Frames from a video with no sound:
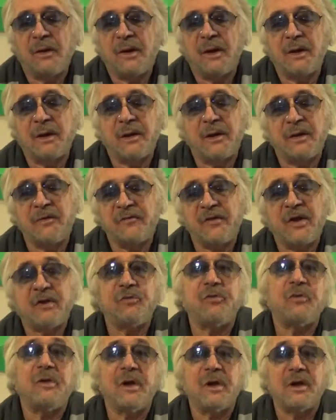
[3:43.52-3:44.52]
it's
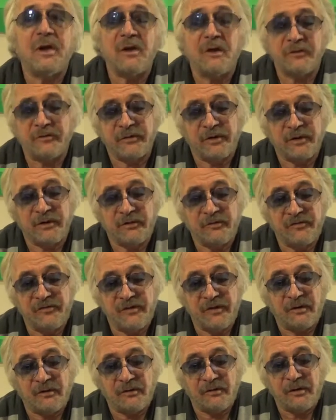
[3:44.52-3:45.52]
actually a Celtic
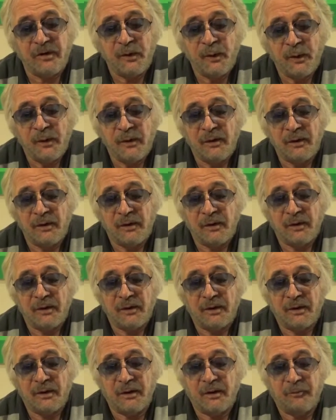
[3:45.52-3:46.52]
seal,
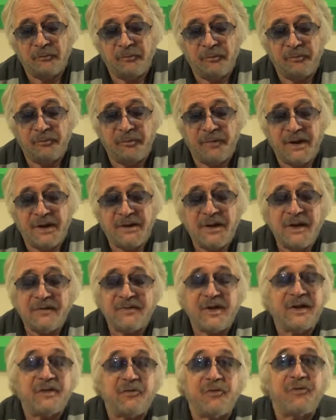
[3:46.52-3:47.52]
and
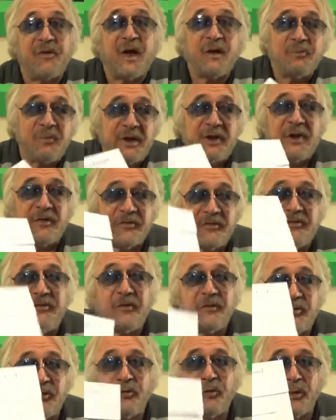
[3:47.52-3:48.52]
that takes 5 minutes
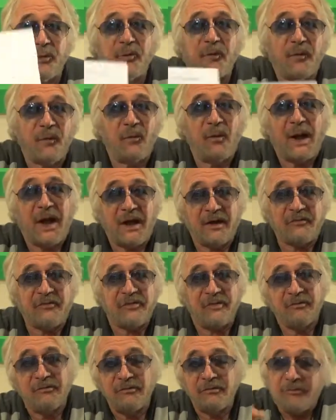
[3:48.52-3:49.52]
to dribble the
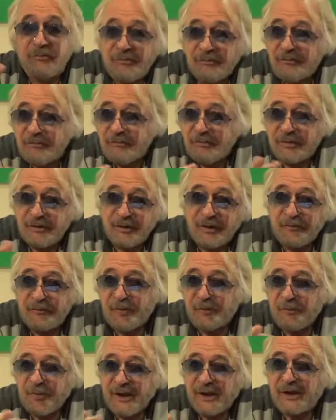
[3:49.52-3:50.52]
wax, and you have
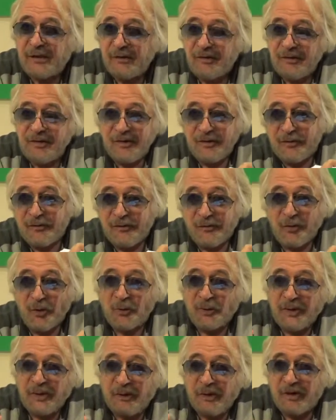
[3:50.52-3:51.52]
to pick, you know, the
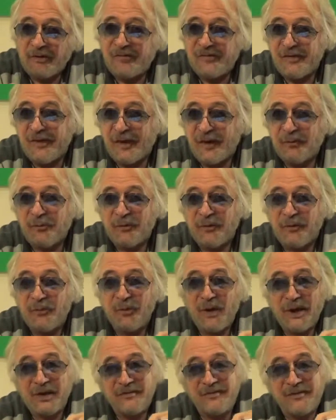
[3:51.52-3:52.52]
Goldilocks time when the
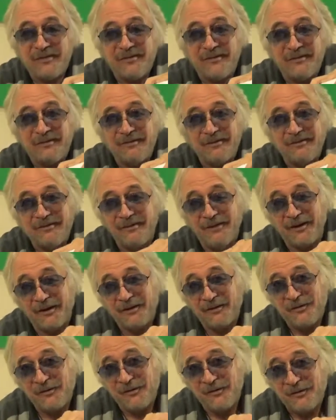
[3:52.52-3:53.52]
wax is
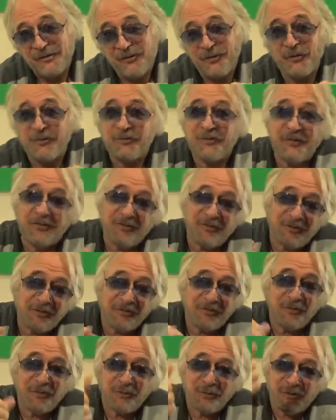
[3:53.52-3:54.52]
not too soft and
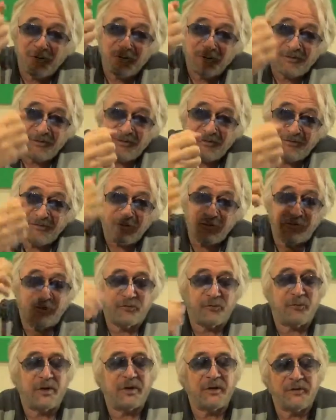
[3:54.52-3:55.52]
not too hard and
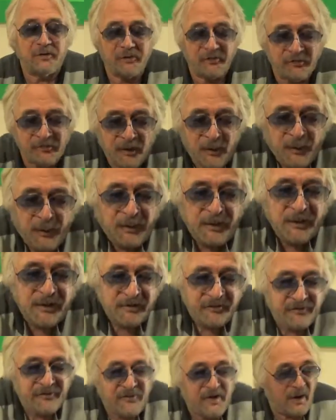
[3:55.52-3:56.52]
just right to
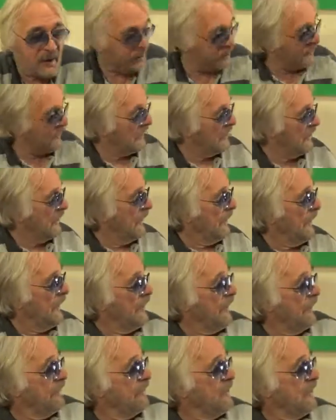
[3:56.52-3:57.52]
stamp it.
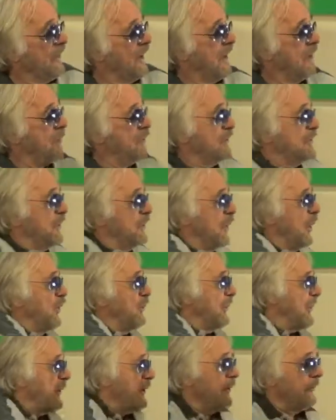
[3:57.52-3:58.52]
And when you
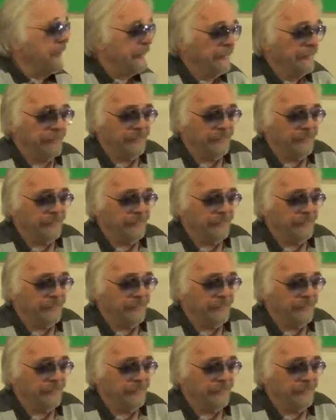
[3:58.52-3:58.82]
open